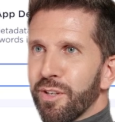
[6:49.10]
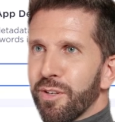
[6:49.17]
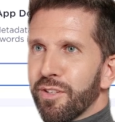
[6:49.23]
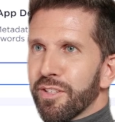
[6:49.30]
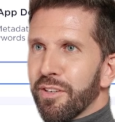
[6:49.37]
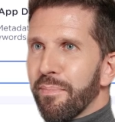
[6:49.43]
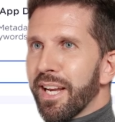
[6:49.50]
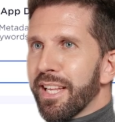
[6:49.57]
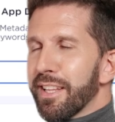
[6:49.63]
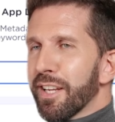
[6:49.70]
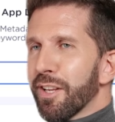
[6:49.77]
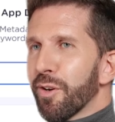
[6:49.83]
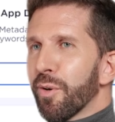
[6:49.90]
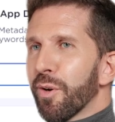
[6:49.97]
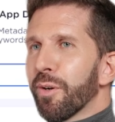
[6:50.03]
your Semantic
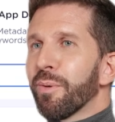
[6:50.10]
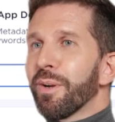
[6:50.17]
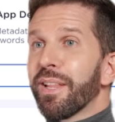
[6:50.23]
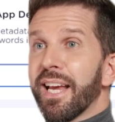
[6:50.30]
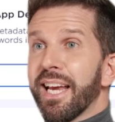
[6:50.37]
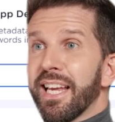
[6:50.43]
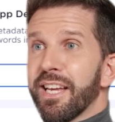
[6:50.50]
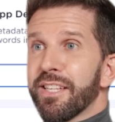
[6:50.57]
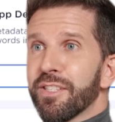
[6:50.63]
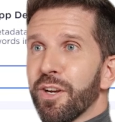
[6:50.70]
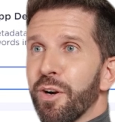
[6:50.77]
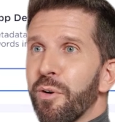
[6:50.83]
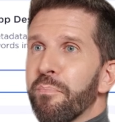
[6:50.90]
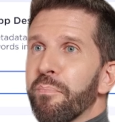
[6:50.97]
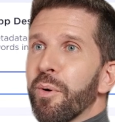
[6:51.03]
Core with
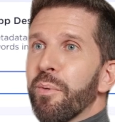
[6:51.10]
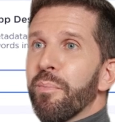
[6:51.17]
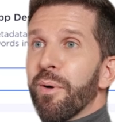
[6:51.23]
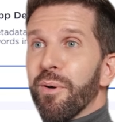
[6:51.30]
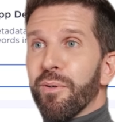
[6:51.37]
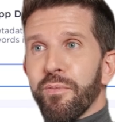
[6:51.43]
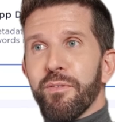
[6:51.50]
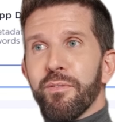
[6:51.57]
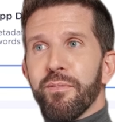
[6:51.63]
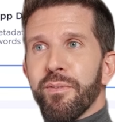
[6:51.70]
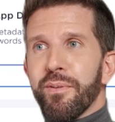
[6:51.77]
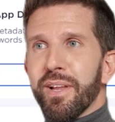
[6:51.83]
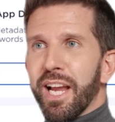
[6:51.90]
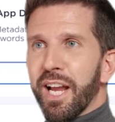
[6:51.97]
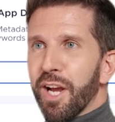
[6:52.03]
ASOMobile.
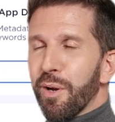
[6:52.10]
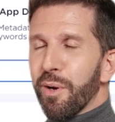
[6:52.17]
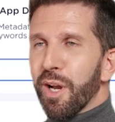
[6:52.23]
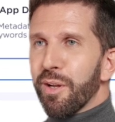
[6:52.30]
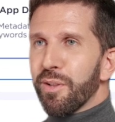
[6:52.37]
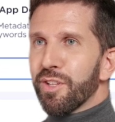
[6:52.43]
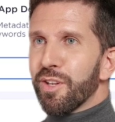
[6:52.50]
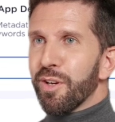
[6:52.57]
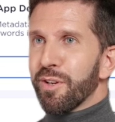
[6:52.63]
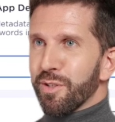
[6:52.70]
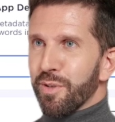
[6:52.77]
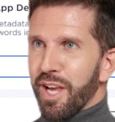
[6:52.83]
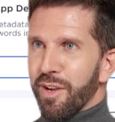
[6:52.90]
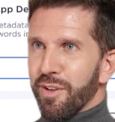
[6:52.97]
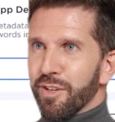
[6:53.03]
Now, I'll show you
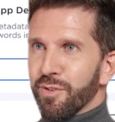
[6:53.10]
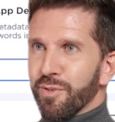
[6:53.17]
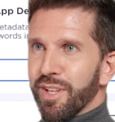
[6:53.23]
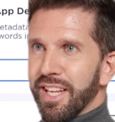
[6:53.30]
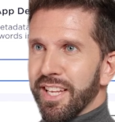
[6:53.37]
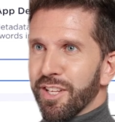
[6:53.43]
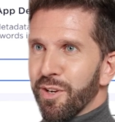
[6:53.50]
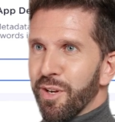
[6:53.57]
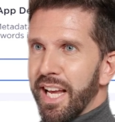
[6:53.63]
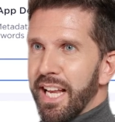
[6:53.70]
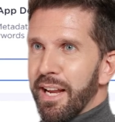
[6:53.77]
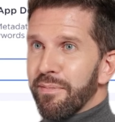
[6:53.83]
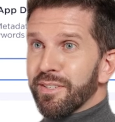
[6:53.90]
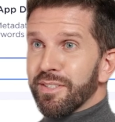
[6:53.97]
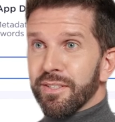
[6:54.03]
how to create your
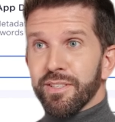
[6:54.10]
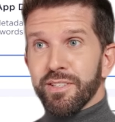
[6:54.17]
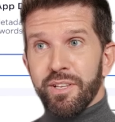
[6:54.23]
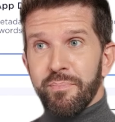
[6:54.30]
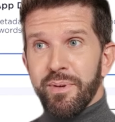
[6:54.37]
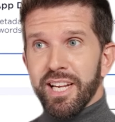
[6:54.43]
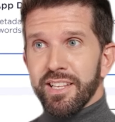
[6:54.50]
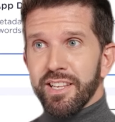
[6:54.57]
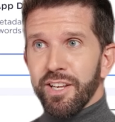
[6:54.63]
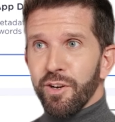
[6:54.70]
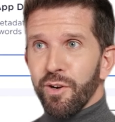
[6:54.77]
app's Semantic